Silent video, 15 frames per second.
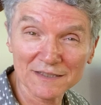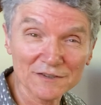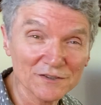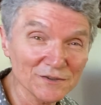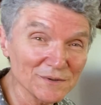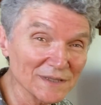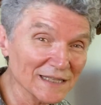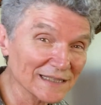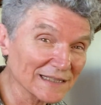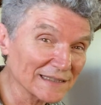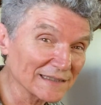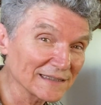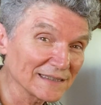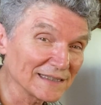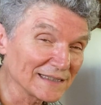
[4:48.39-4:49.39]
Too
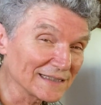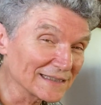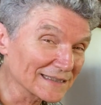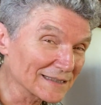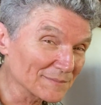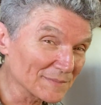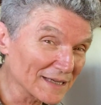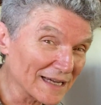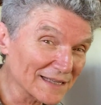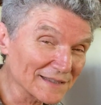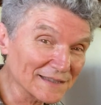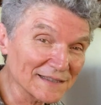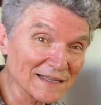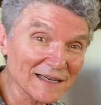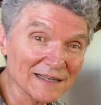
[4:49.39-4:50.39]
little, it can be
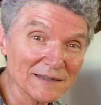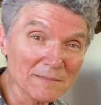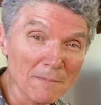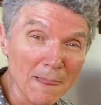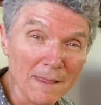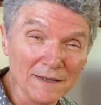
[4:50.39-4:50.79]
underdone.